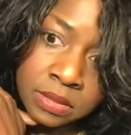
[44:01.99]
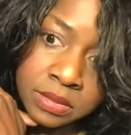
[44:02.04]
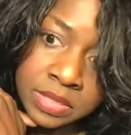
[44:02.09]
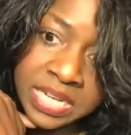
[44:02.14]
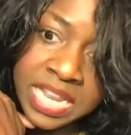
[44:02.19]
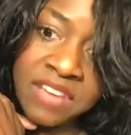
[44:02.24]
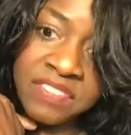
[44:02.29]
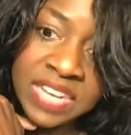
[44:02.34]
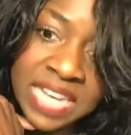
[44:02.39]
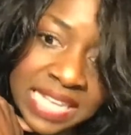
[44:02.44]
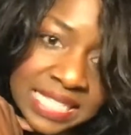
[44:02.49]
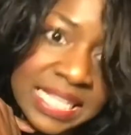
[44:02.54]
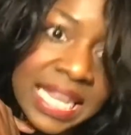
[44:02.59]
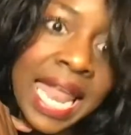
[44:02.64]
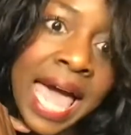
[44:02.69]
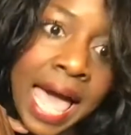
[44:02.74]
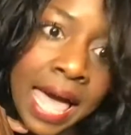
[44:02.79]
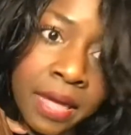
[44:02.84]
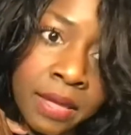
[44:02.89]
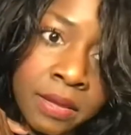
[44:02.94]
The devil is a
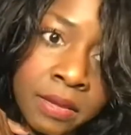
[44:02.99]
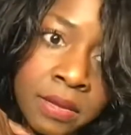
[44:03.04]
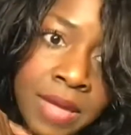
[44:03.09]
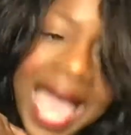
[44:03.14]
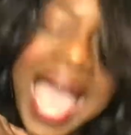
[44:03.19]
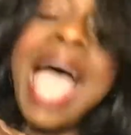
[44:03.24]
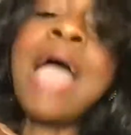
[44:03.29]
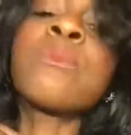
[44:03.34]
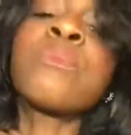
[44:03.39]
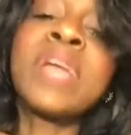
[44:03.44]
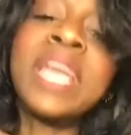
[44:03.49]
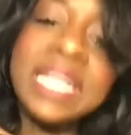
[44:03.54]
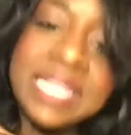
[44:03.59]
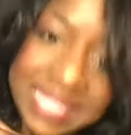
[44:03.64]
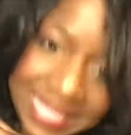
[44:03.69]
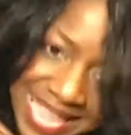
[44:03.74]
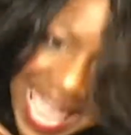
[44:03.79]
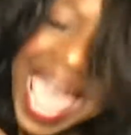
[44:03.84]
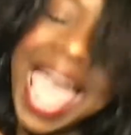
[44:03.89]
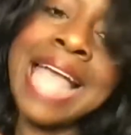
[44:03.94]
lie. I read
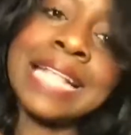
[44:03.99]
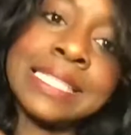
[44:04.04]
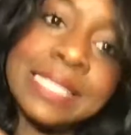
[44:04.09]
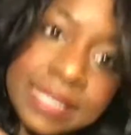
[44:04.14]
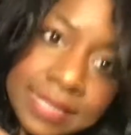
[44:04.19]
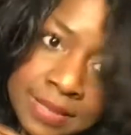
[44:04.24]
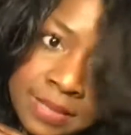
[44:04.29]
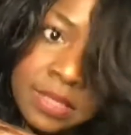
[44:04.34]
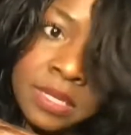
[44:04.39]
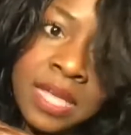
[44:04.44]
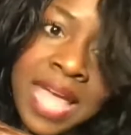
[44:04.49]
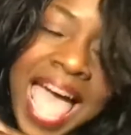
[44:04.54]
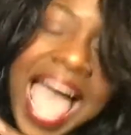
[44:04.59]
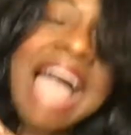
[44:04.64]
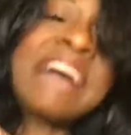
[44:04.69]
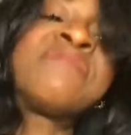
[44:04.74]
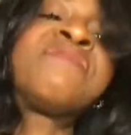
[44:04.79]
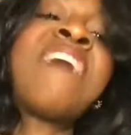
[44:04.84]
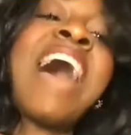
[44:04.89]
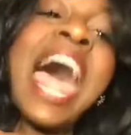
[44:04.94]
stats.
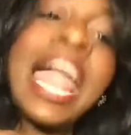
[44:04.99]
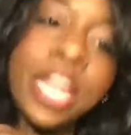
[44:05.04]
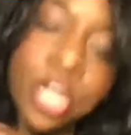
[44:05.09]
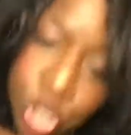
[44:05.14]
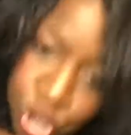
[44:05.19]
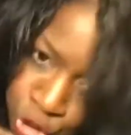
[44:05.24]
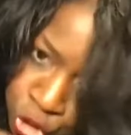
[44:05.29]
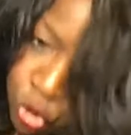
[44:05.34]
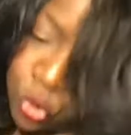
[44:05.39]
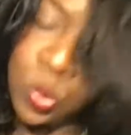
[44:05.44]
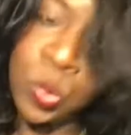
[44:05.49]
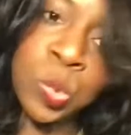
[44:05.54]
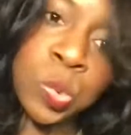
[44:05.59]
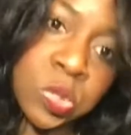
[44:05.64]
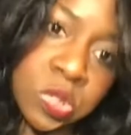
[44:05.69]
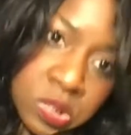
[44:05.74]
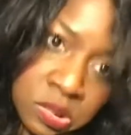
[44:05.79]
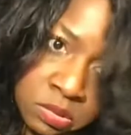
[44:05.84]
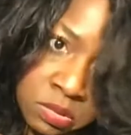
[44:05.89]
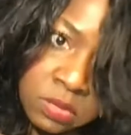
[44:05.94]
I follow the
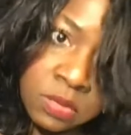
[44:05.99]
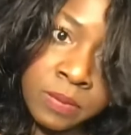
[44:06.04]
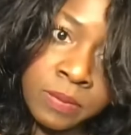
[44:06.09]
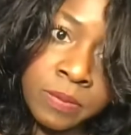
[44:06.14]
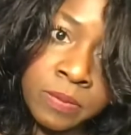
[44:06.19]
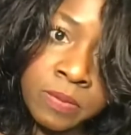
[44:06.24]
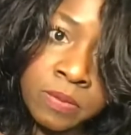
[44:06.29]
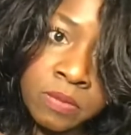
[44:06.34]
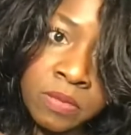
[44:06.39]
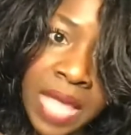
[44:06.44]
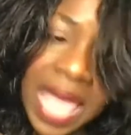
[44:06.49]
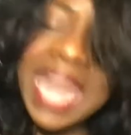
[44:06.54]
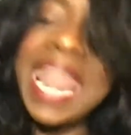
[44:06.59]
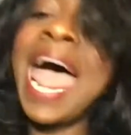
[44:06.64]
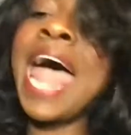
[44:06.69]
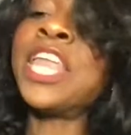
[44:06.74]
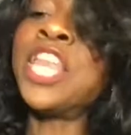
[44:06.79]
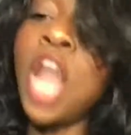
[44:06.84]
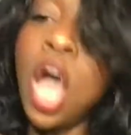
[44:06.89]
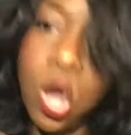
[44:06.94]
news. And
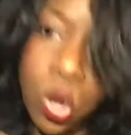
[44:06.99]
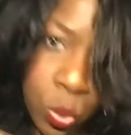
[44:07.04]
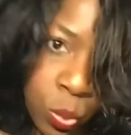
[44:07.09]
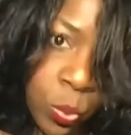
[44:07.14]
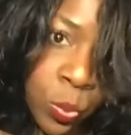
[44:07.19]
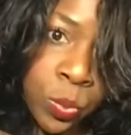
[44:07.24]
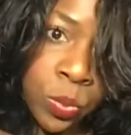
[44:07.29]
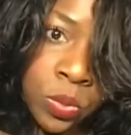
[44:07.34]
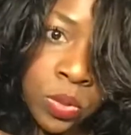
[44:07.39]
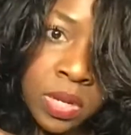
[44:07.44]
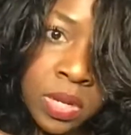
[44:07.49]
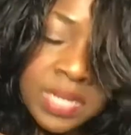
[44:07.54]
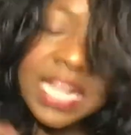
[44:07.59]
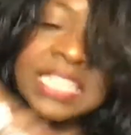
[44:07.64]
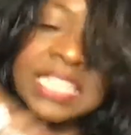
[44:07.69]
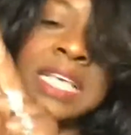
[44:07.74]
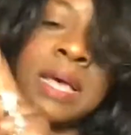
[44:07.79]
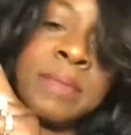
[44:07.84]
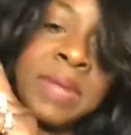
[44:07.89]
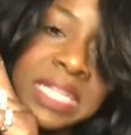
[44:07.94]
I know
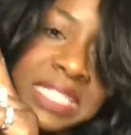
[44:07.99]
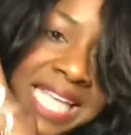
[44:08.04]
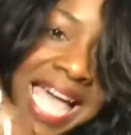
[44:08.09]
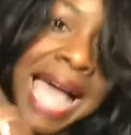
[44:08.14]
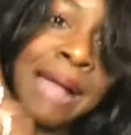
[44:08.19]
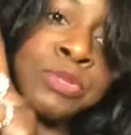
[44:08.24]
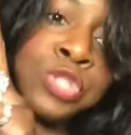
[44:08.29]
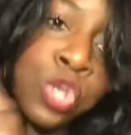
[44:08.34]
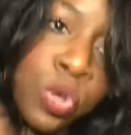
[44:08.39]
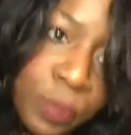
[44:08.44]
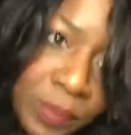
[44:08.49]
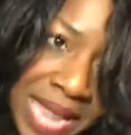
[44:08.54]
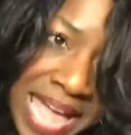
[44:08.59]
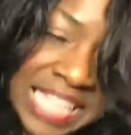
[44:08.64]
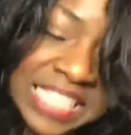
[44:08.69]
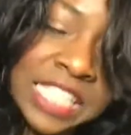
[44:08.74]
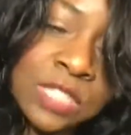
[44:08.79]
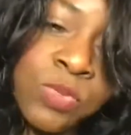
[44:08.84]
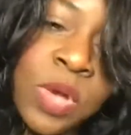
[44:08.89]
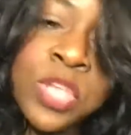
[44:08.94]
that some of the top 2
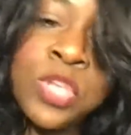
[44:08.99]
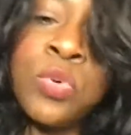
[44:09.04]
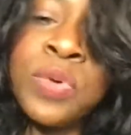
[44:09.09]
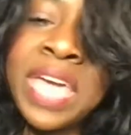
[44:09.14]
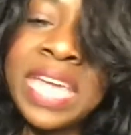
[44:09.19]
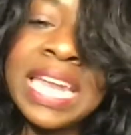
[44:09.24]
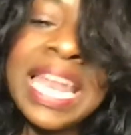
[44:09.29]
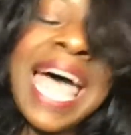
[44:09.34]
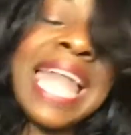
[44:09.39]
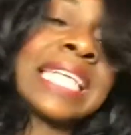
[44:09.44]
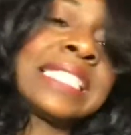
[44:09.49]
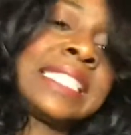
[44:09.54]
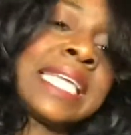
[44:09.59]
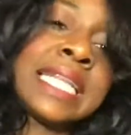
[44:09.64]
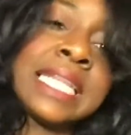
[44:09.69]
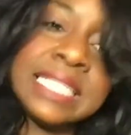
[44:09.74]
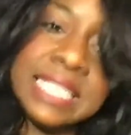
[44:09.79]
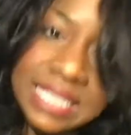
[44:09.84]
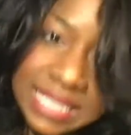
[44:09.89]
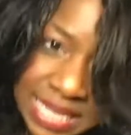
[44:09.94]
places where you get a lot of
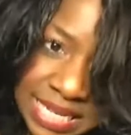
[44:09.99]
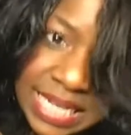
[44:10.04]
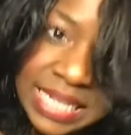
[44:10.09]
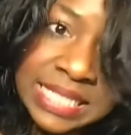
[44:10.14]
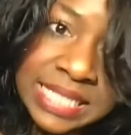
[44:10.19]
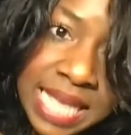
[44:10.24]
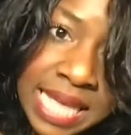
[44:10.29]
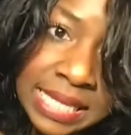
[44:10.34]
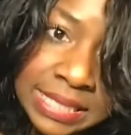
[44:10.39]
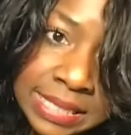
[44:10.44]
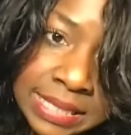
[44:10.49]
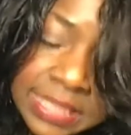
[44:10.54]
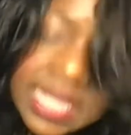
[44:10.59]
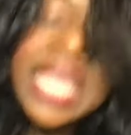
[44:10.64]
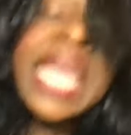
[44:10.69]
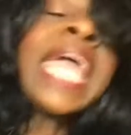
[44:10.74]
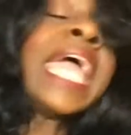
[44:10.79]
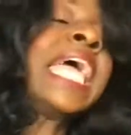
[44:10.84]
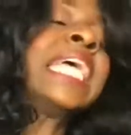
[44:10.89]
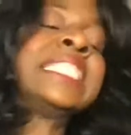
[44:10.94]
sicknesses and diseases
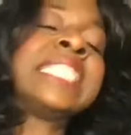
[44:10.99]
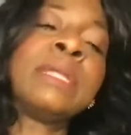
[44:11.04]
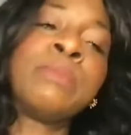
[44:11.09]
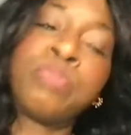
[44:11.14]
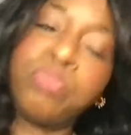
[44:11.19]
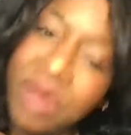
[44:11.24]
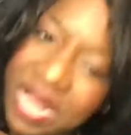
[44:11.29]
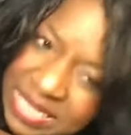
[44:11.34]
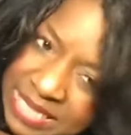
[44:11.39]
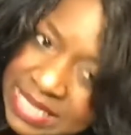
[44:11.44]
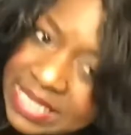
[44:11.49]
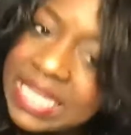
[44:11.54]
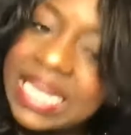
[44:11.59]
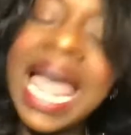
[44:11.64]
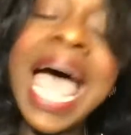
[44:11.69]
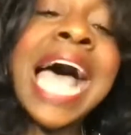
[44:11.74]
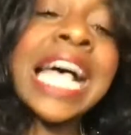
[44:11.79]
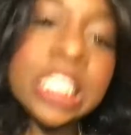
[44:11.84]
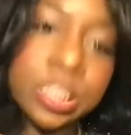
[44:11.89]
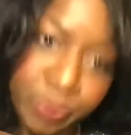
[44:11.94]
is in prisons and
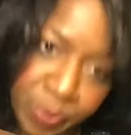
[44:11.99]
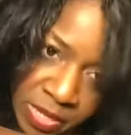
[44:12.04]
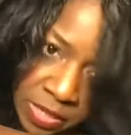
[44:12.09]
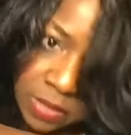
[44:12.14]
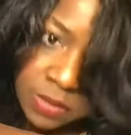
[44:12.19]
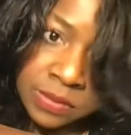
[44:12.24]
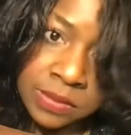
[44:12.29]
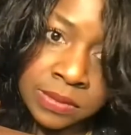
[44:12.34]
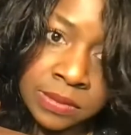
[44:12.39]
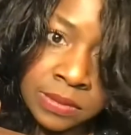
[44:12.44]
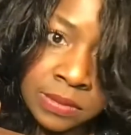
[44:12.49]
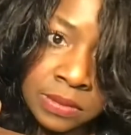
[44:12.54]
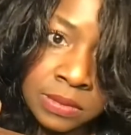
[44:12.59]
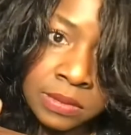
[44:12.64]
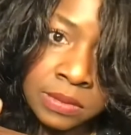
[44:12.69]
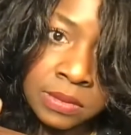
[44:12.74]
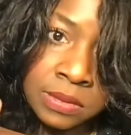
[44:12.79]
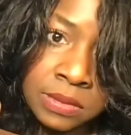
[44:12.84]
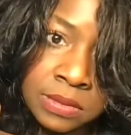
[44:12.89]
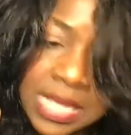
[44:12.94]
hospitals.
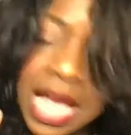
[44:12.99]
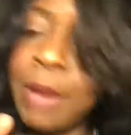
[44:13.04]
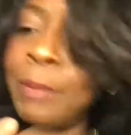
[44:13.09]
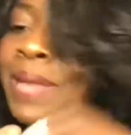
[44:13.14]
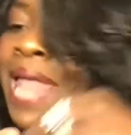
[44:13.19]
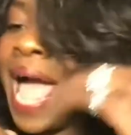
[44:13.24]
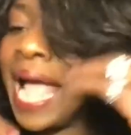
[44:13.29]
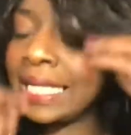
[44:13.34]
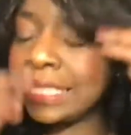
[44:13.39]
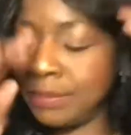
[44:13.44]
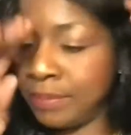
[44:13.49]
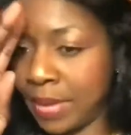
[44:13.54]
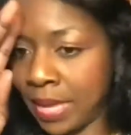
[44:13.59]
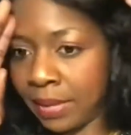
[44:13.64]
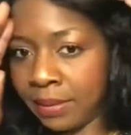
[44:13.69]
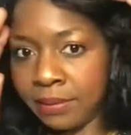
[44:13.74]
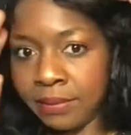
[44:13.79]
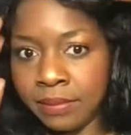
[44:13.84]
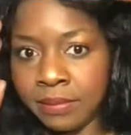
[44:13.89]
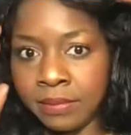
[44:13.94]
Talk black to
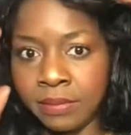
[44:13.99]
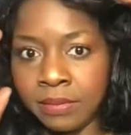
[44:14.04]
me.